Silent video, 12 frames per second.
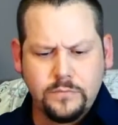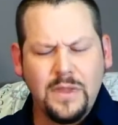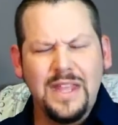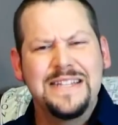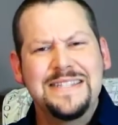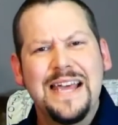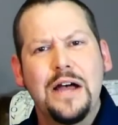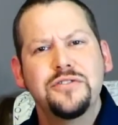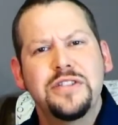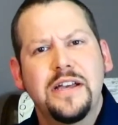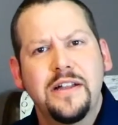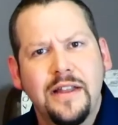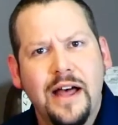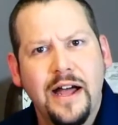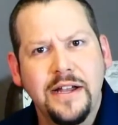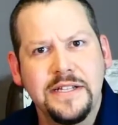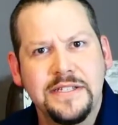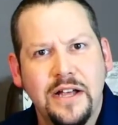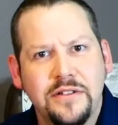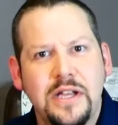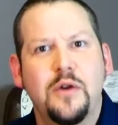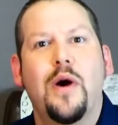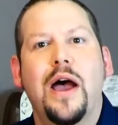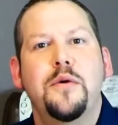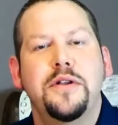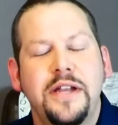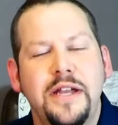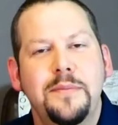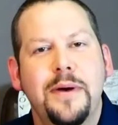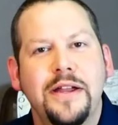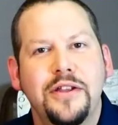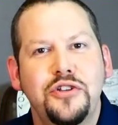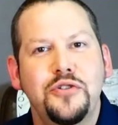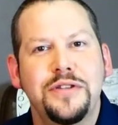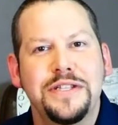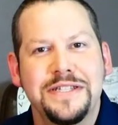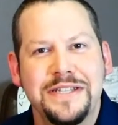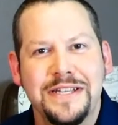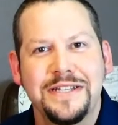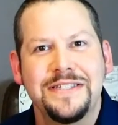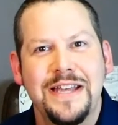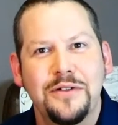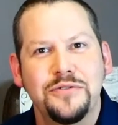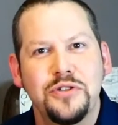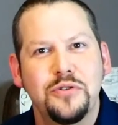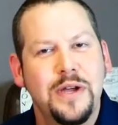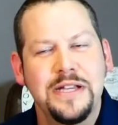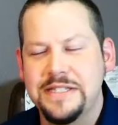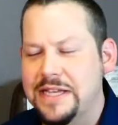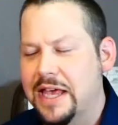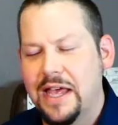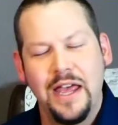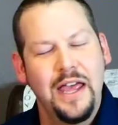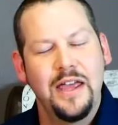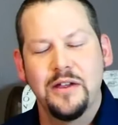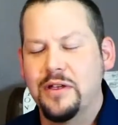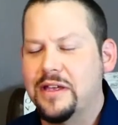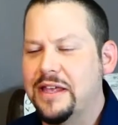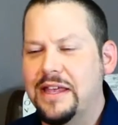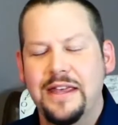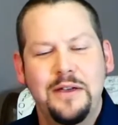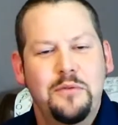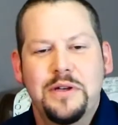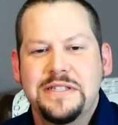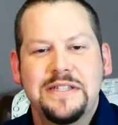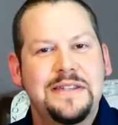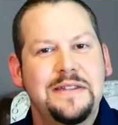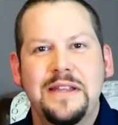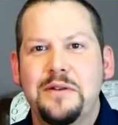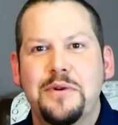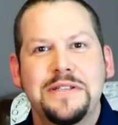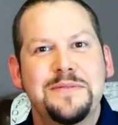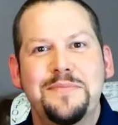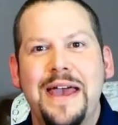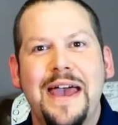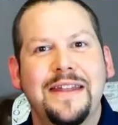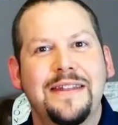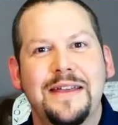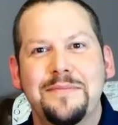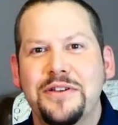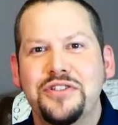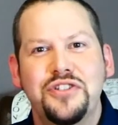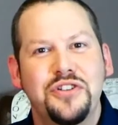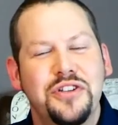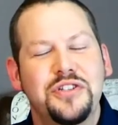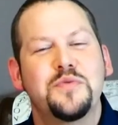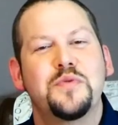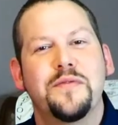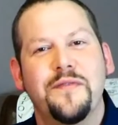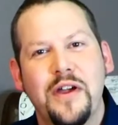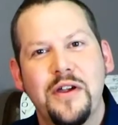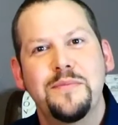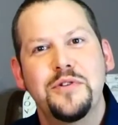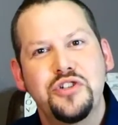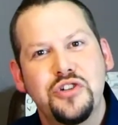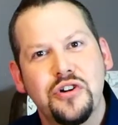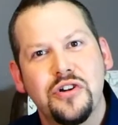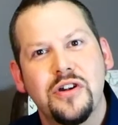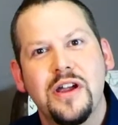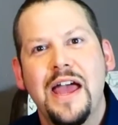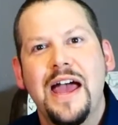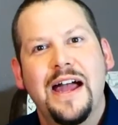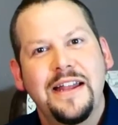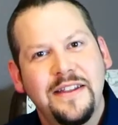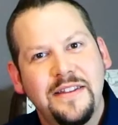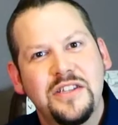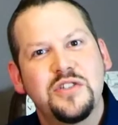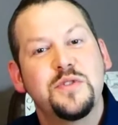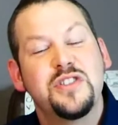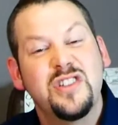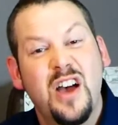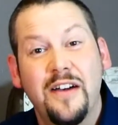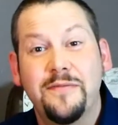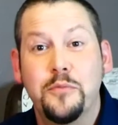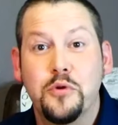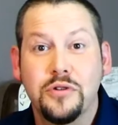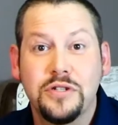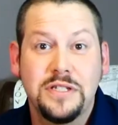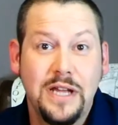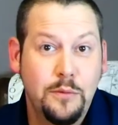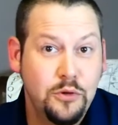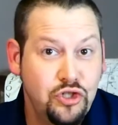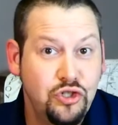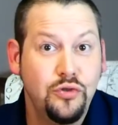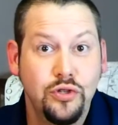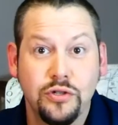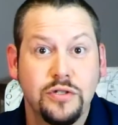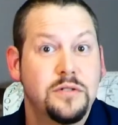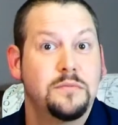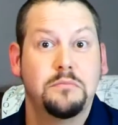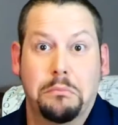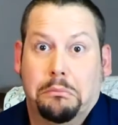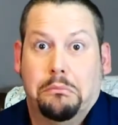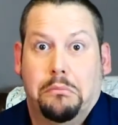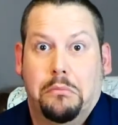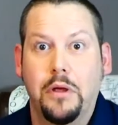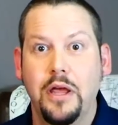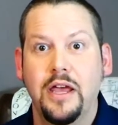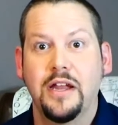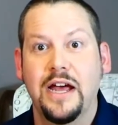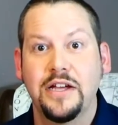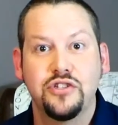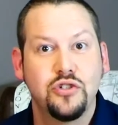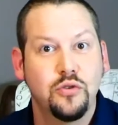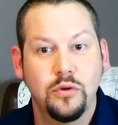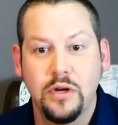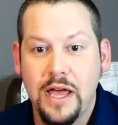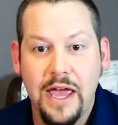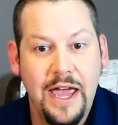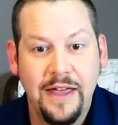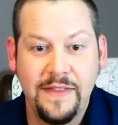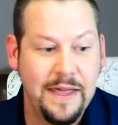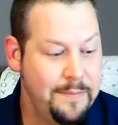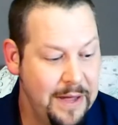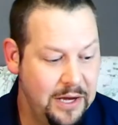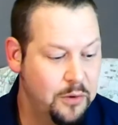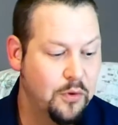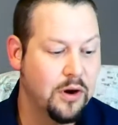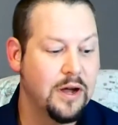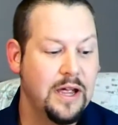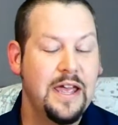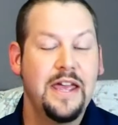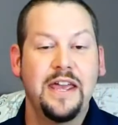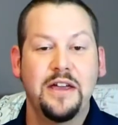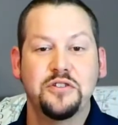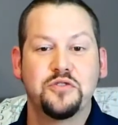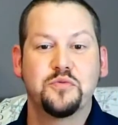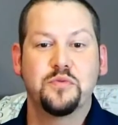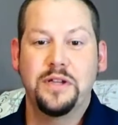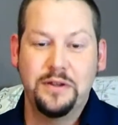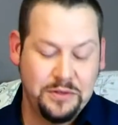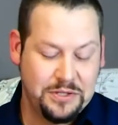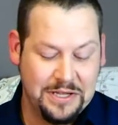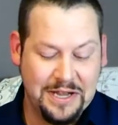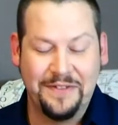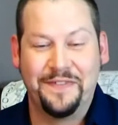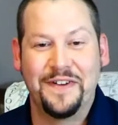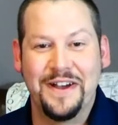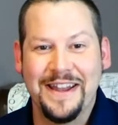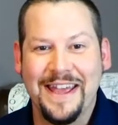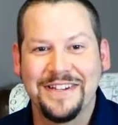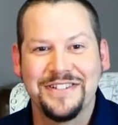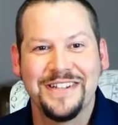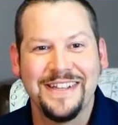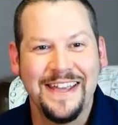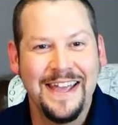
It sounds like a lot, and it sounds like, why would anybody do this thing? It sounds so crazy. It wasn't bad. Like, my students were very mature. I did this with sophomores and with juniors in high school, and they made it work. It was a lot of fun, actually.